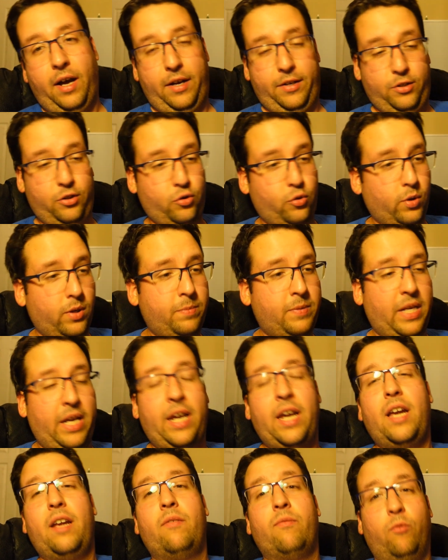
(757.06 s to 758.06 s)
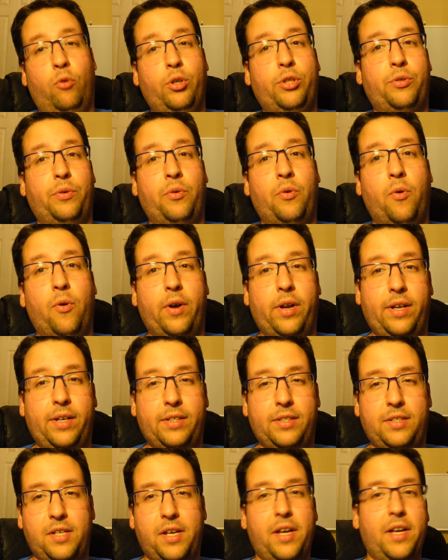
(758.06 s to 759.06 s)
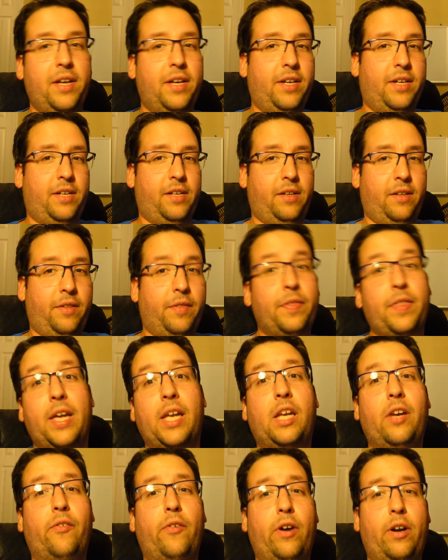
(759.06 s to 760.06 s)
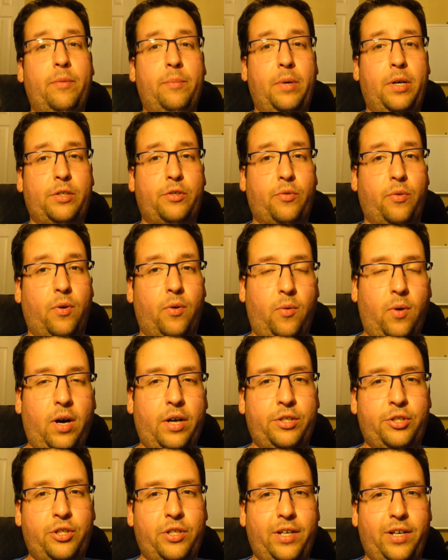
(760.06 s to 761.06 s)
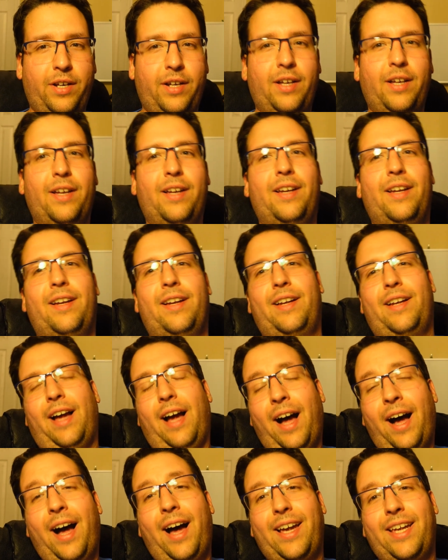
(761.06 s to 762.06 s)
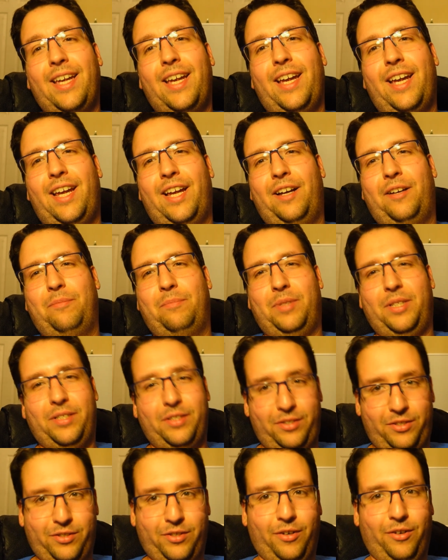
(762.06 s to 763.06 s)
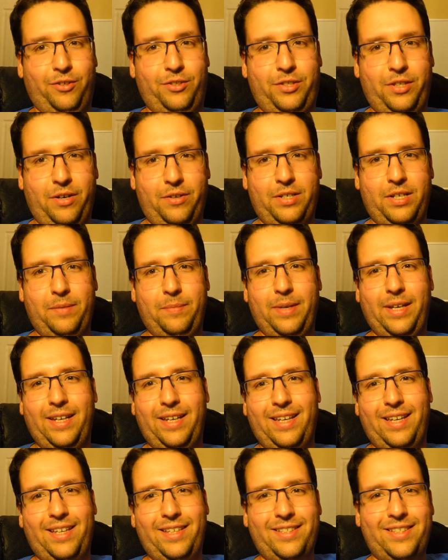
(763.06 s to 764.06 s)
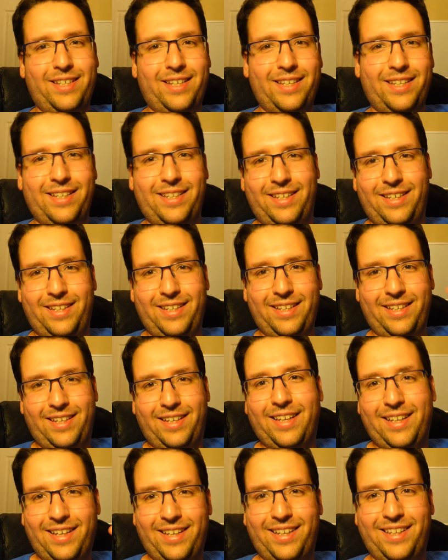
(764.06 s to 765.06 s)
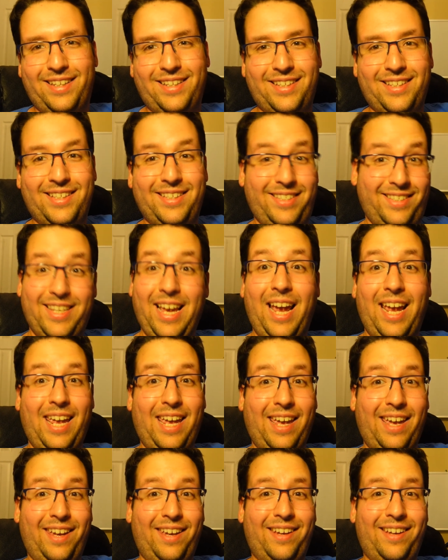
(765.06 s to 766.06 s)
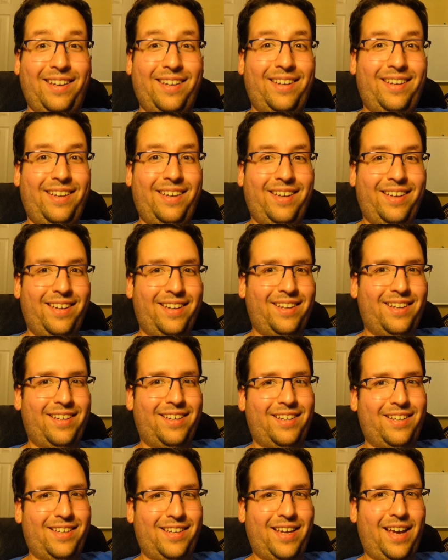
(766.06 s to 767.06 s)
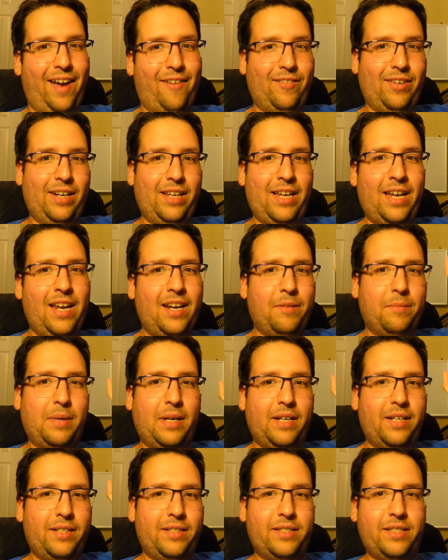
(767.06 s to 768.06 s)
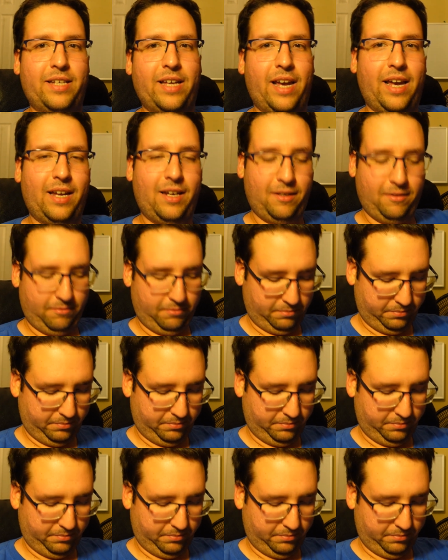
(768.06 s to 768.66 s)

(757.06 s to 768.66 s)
Script and voice recordings. Thank you very much for watching. I am Sergio Dominguez saying have an animated day.